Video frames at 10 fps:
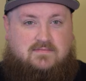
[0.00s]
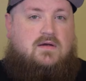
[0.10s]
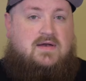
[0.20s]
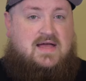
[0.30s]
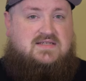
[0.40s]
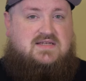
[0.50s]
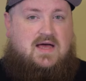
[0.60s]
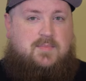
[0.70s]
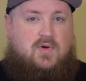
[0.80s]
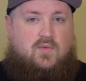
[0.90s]
Next
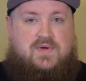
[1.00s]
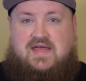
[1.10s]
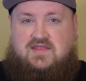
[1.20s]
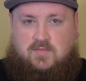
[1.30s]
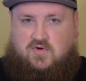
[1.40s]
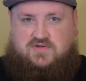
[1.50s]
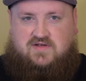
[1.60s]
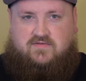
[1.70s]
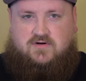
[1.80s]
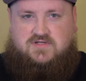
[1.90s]
up, we hit the
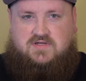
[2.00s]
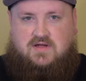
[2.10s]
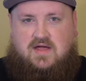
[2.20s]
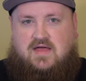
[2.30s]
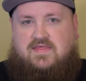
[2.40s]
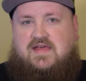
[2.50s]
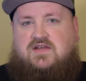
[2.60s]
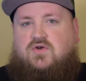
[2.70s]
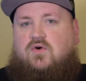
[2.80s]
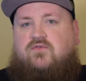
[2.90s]
multiverse. The
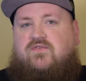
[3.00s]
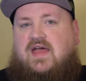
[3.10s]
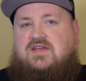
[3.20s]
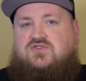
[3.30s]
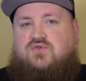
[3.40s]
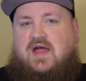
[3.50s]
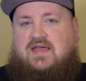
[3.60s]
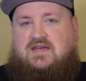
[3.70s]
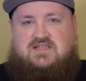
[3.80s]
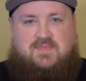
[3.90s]
adult phase
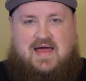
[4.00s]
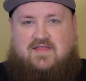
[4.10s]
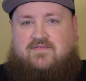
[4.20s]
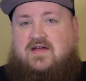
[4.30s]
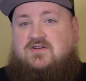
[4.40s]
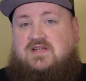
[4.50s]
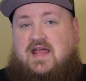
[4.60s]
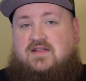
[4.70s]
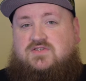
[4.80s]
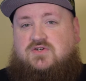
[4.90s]
dragon is Pathfinder's
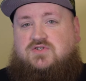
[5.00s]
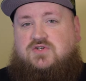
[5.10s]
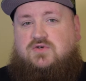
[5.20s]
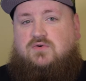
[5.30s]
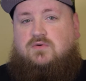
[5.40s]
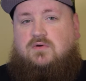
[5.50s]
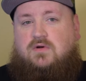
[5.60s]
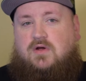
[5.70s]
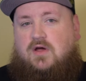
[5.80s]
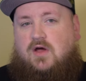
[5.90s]
answer to,
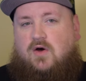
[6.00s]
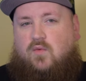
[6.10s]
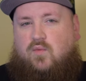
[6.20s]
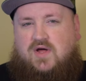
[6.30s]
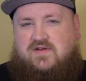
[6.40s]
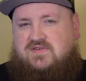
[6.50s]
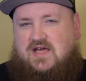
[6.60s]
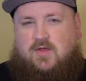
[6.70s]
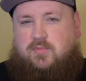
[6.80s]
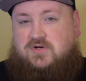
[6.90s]
what if
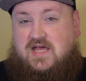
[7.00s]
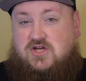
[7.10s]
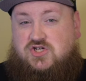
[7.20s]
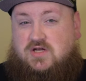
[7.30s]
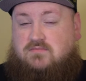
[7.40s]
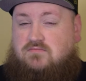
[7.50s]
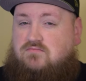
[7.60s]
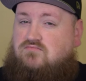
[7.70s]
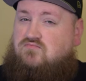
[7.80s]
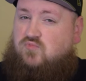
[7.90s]
teleportation
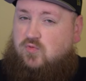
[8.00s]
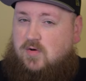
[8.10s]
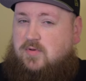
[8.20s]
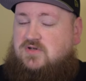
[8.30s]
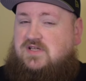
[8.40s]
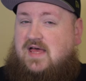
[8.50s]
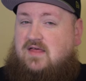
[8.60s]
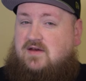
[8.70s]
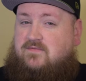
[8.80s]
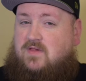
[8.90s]
were a
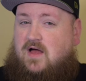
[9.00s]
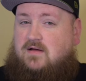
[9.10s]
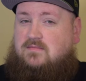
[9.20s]
personality flaw?